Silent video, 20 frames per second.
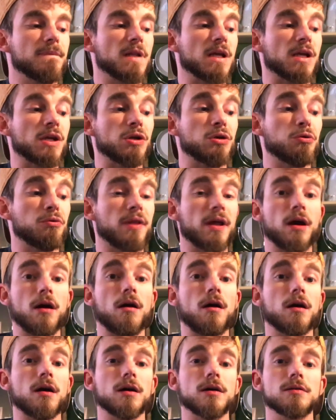in who they
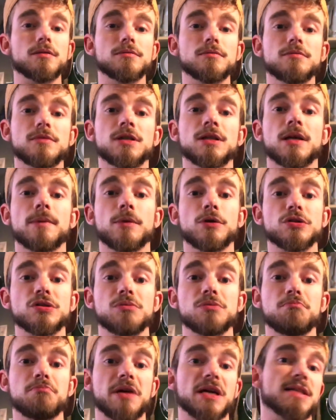are in the
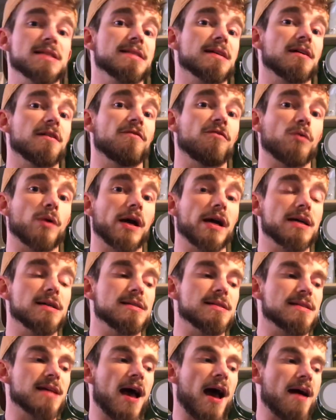most basic of
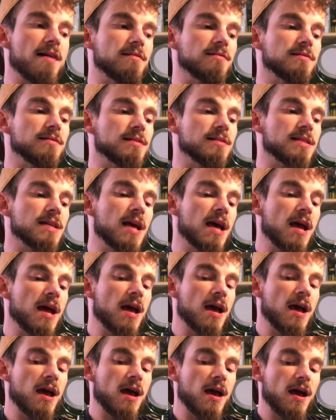ways. And
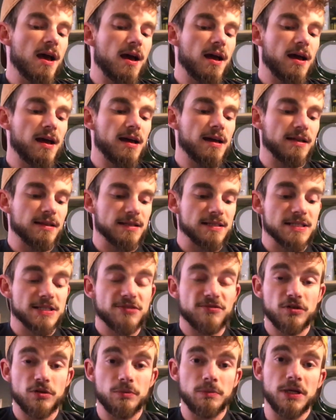at
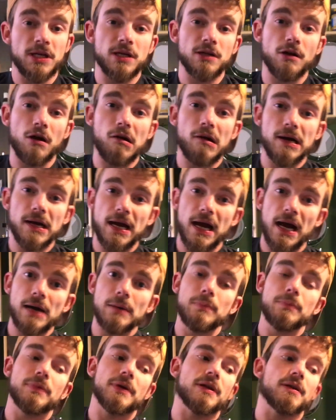least for me growing
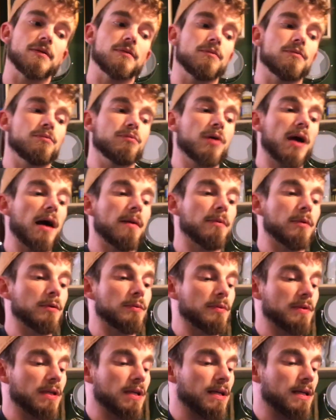up, and
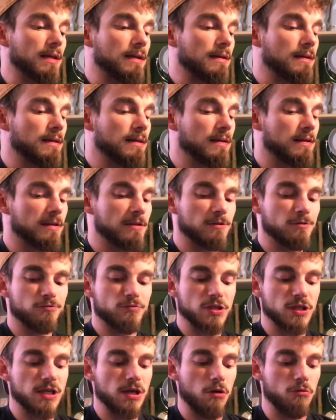probably
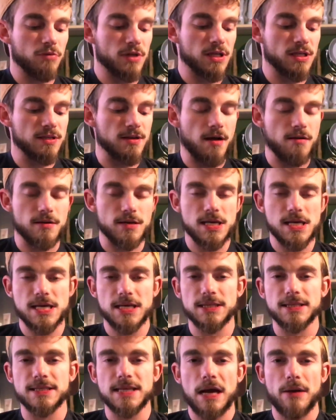really only young
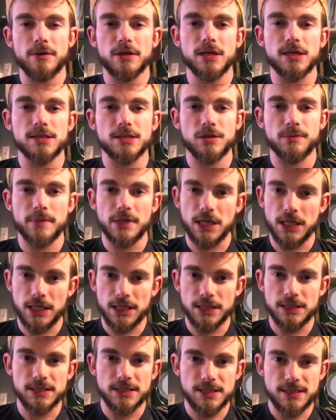kids nowadays are
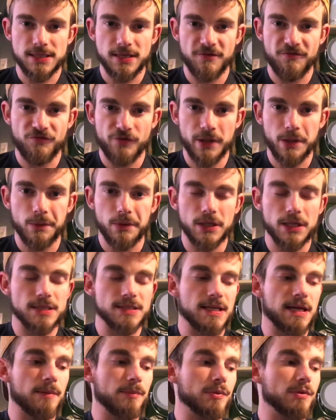beginning to see frequent
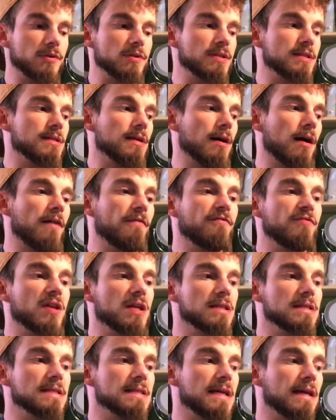examples of
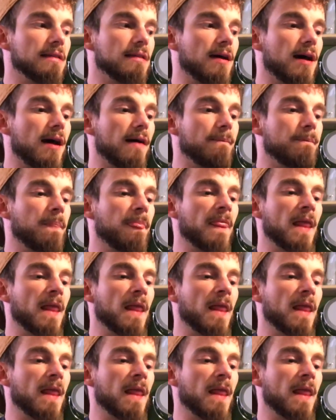things like that.